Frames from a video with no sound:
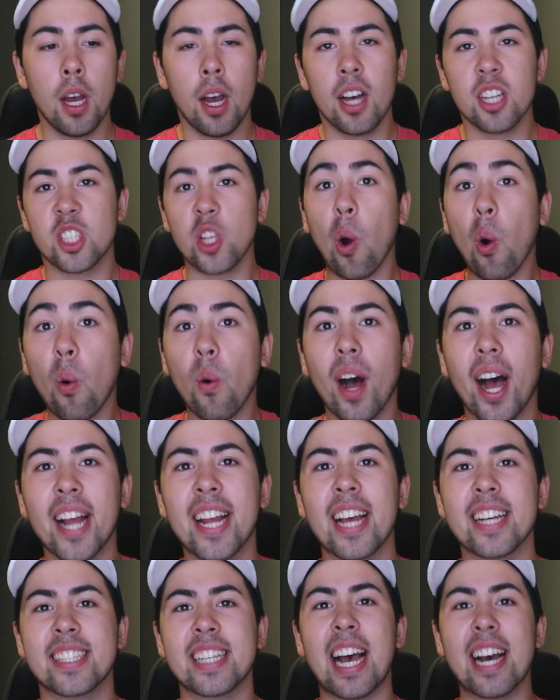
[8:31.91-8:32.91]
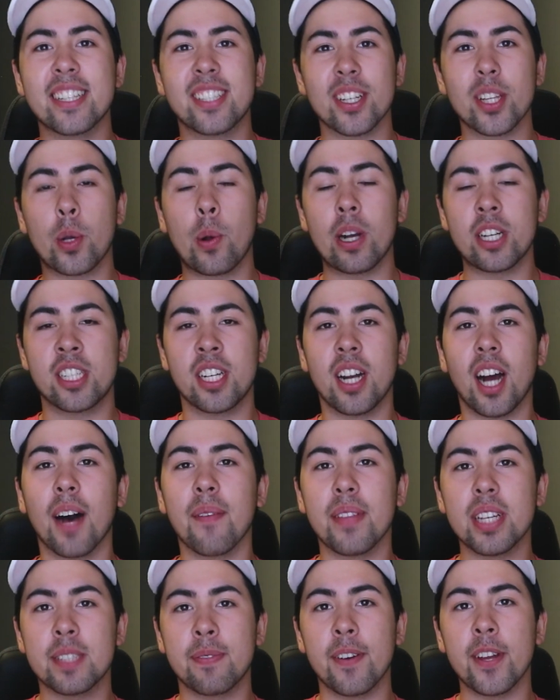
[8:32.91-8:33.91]
So, I guess the answer to the question
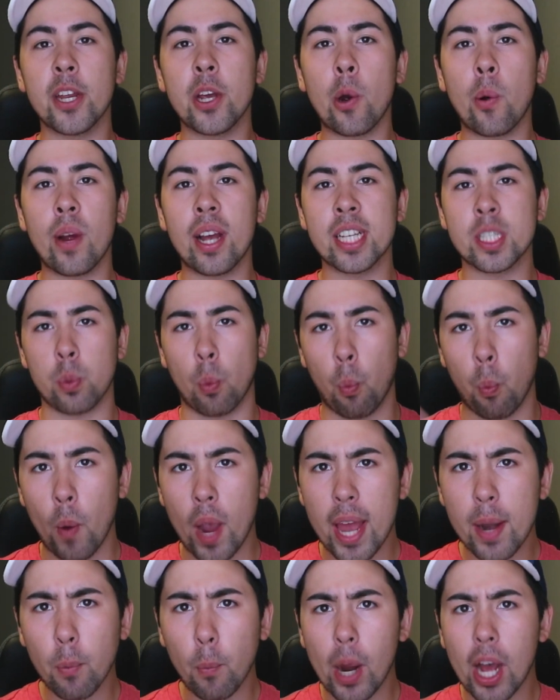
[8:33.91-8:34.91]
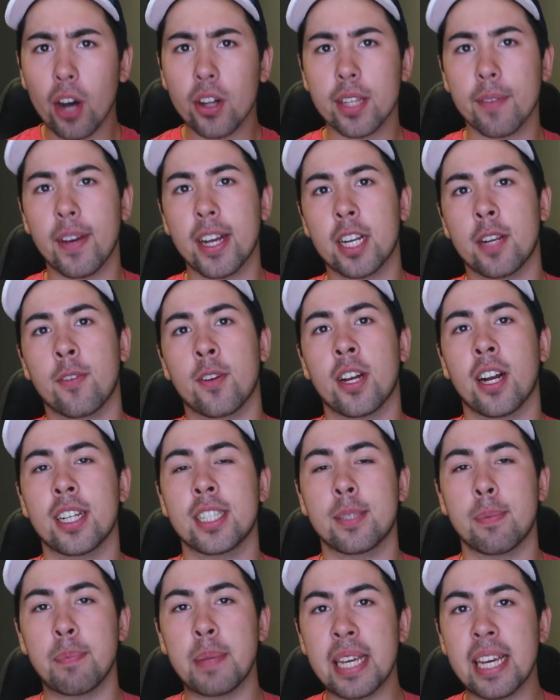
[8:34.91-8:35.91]
of this video is, when will the Vancouver
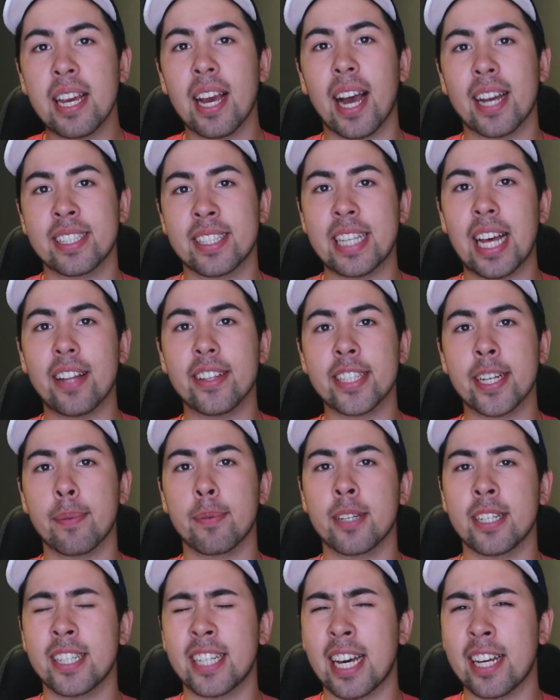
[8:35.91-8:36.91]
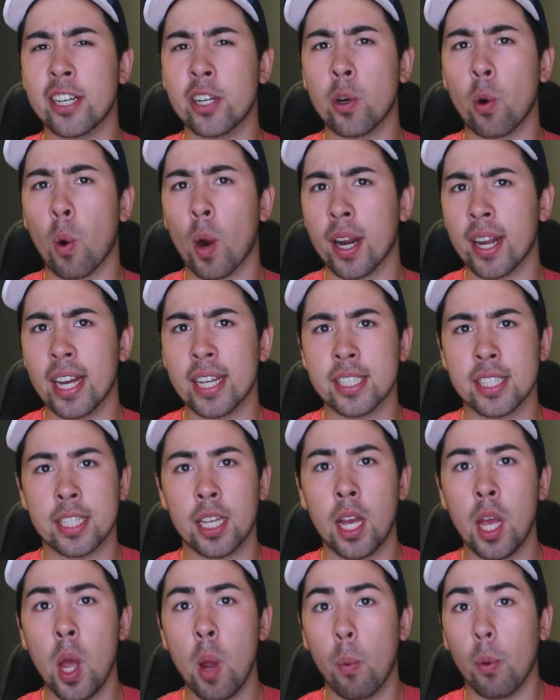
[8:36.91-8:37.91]
Canucks be a Stanley Cup contender, or I
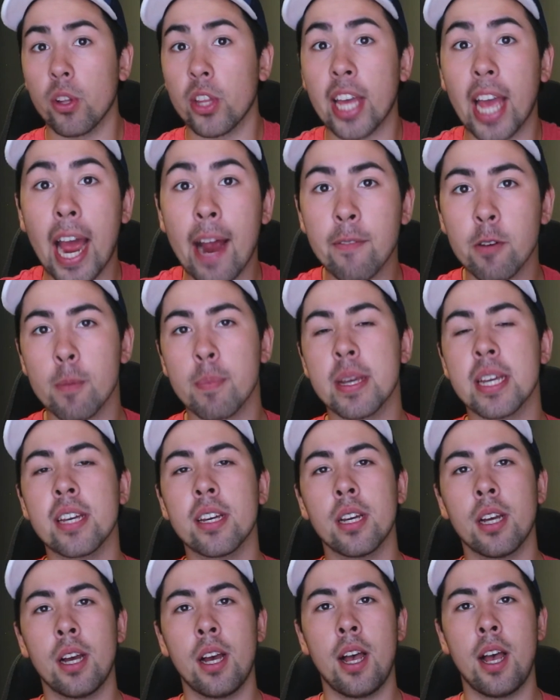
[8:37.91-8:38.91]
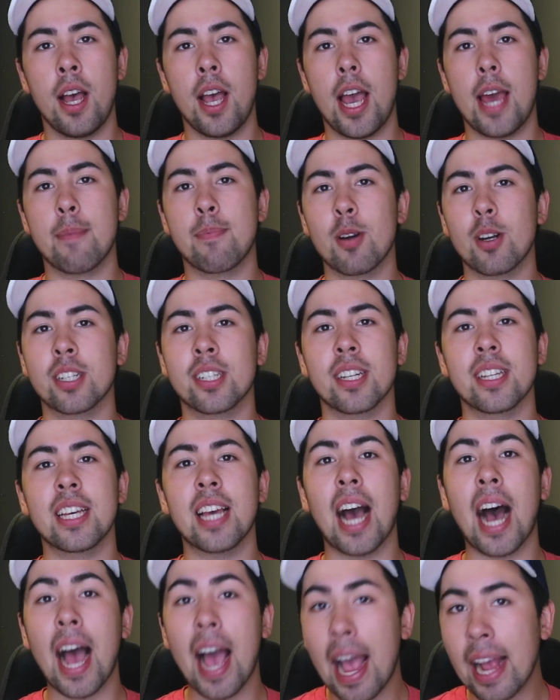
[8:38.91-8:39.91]
guess, will they ever be? And
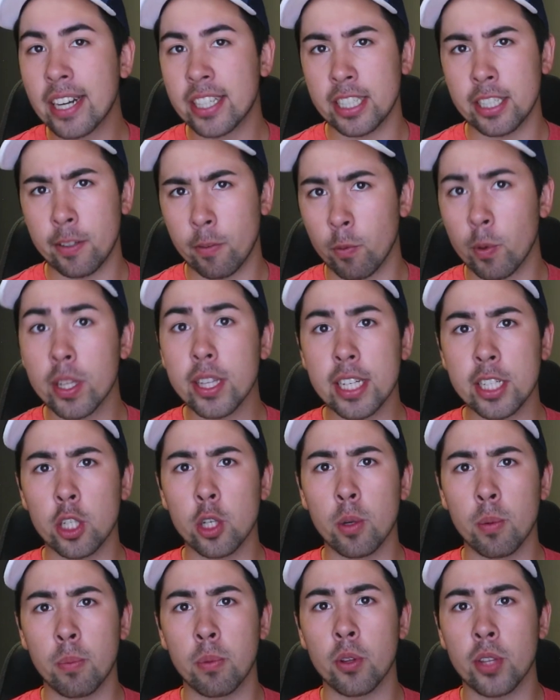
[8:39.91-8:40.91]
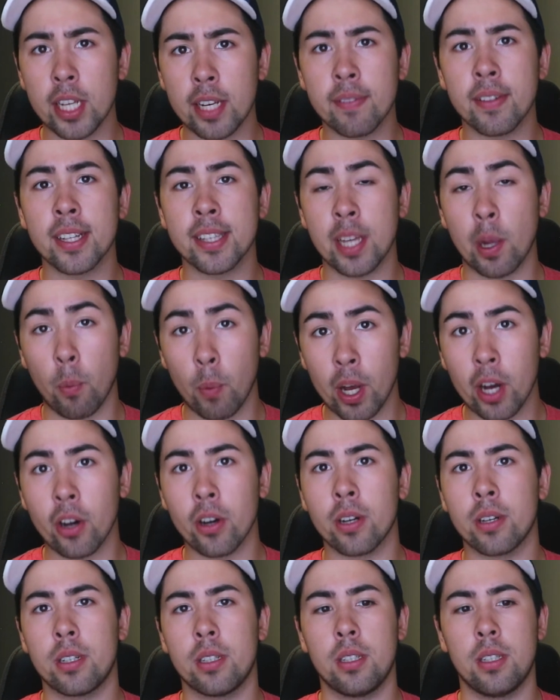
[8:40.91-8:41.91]
personally, I actually really do believe that they
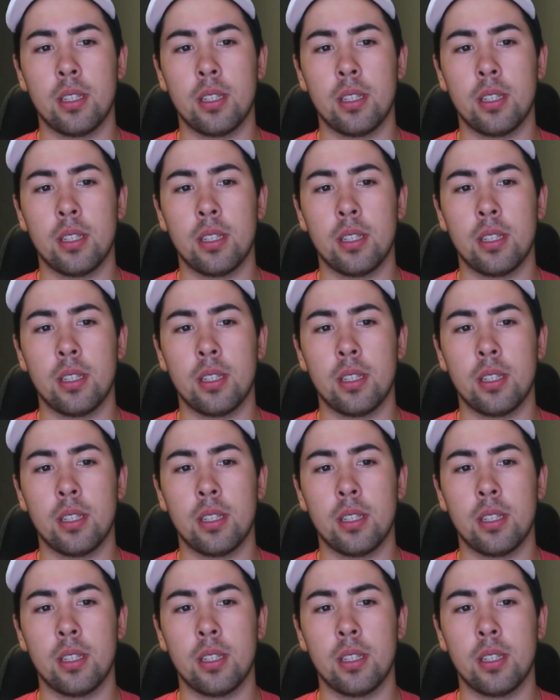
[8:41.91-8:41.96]
will.